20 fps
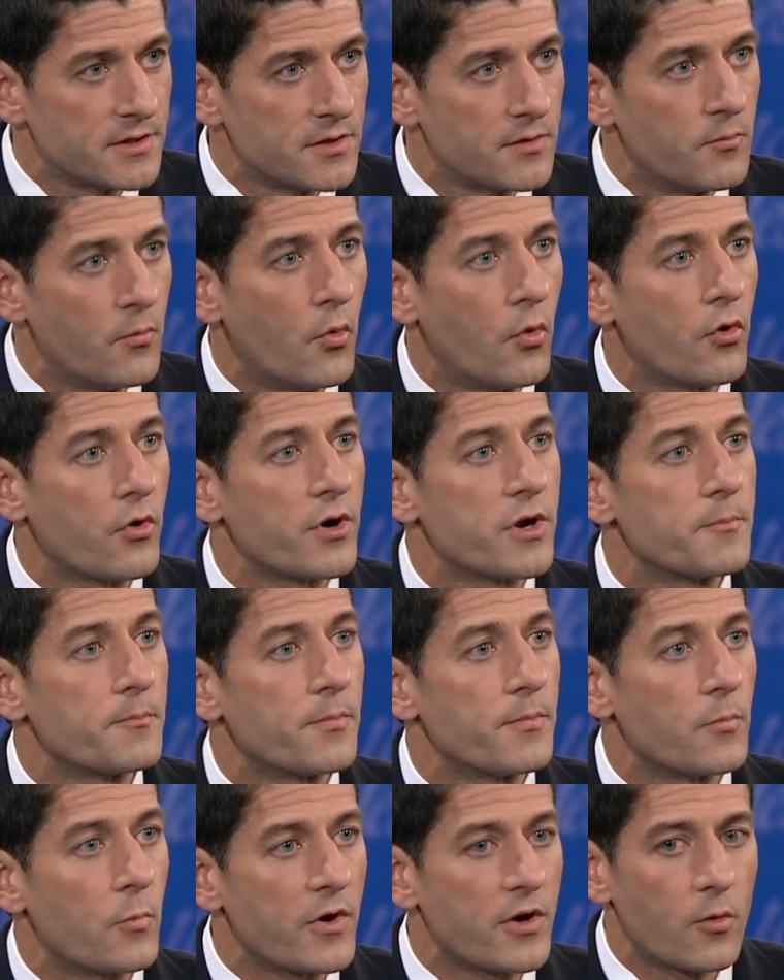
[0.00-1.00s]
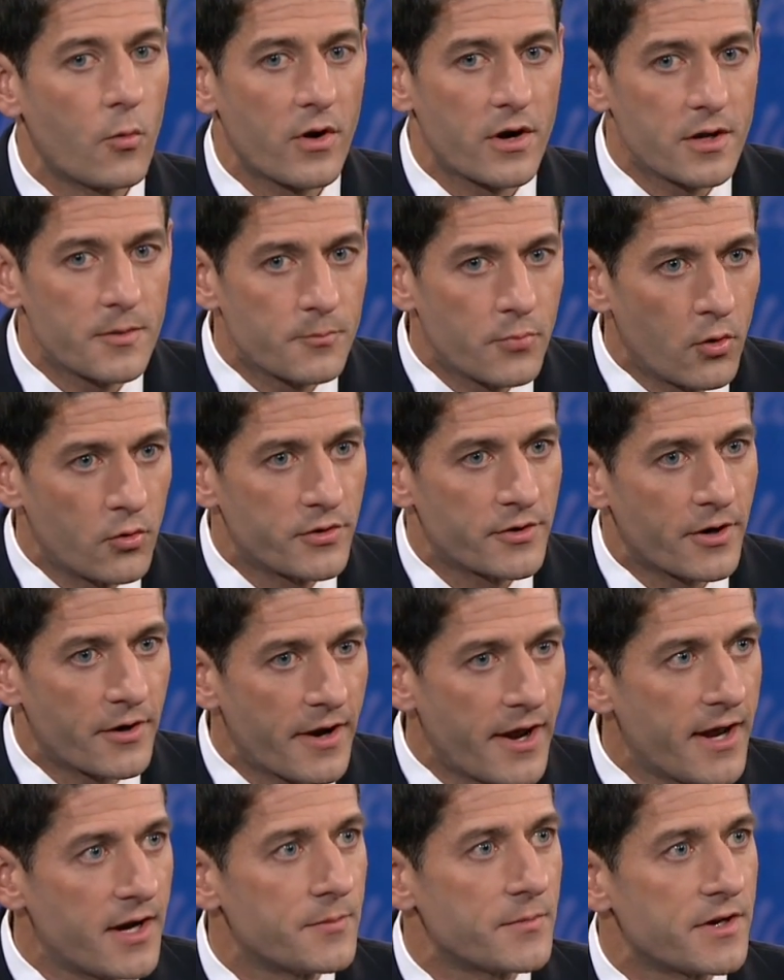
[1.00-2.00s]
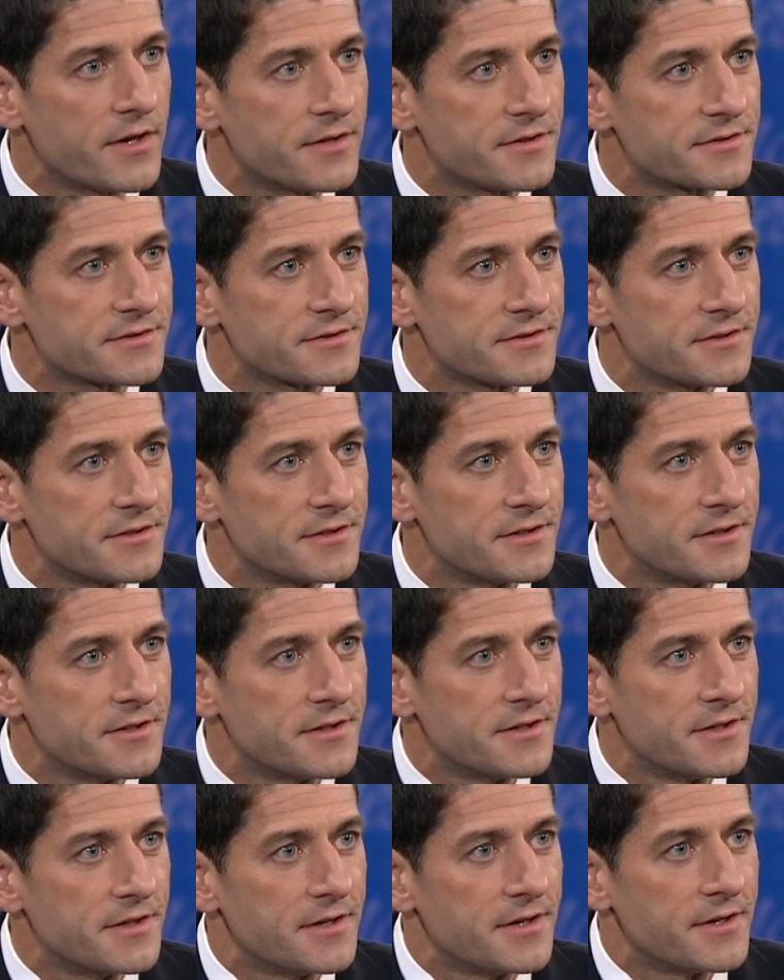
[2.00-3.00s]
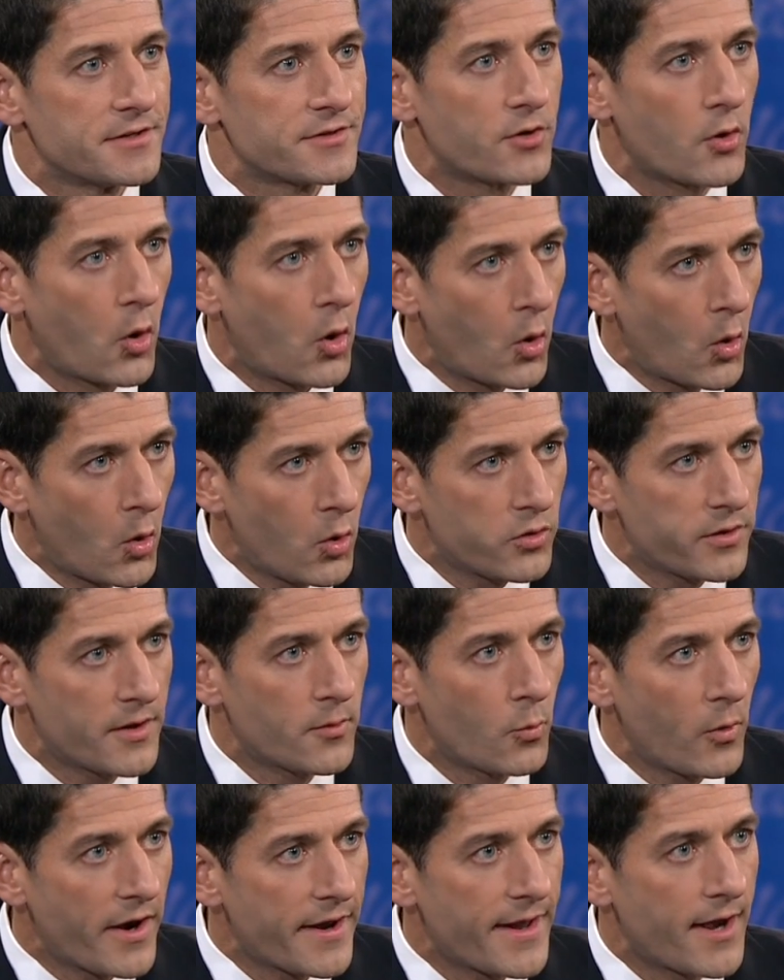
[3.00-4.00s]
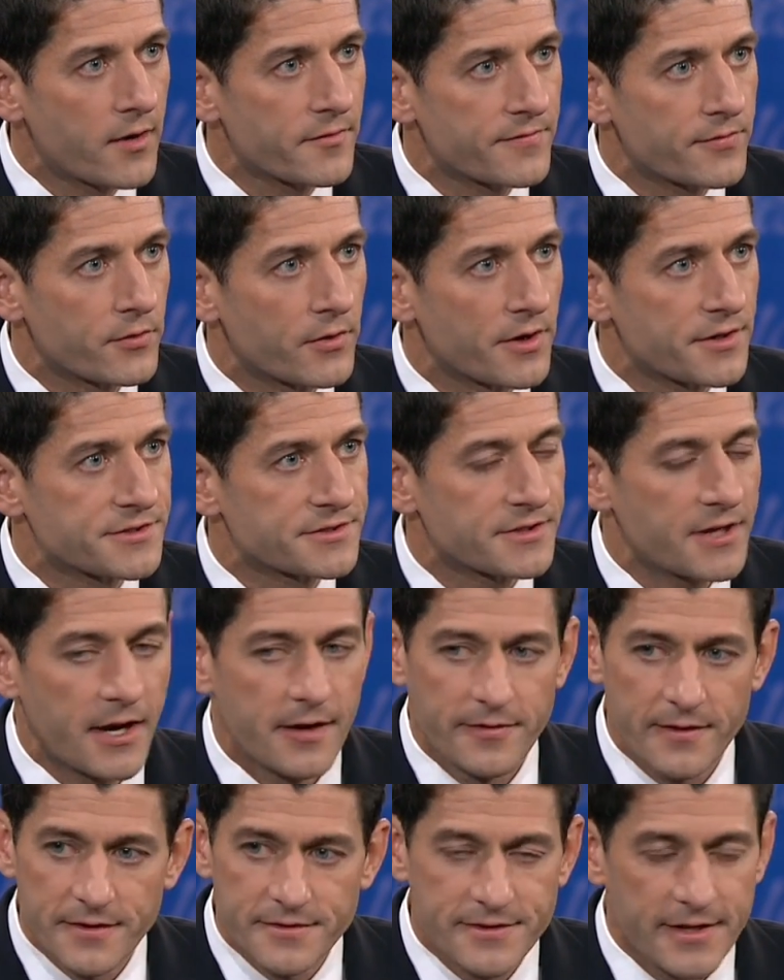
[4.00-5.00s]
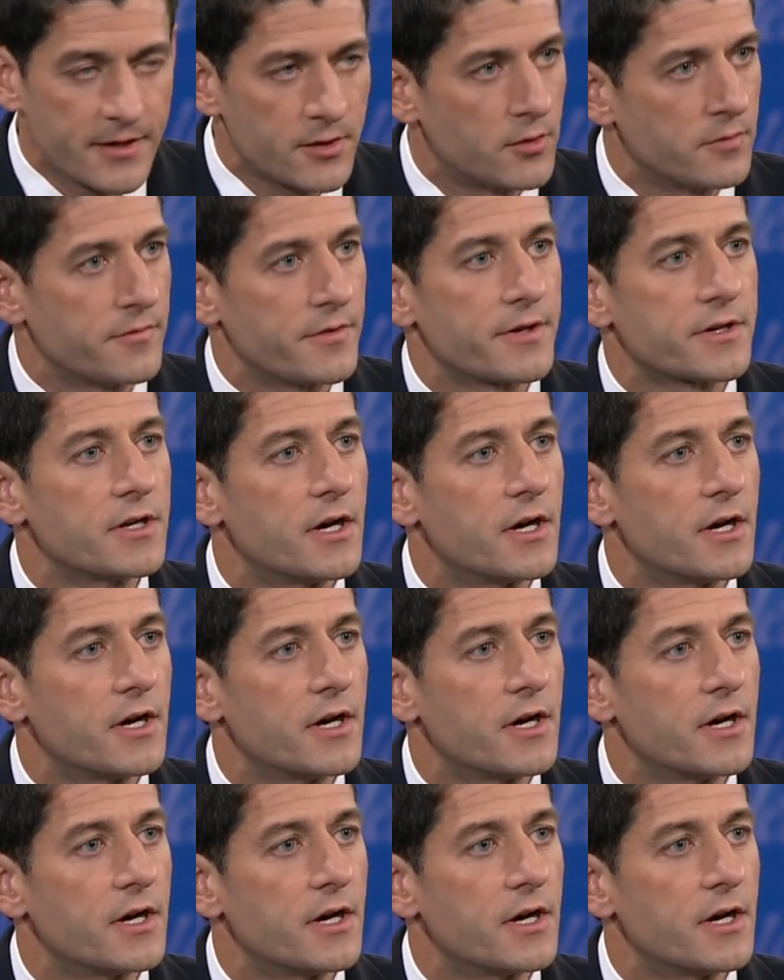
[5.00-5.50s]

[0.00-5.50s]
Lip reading: we don't want to embolden our enemies to hold and wait out for us and then take over the country.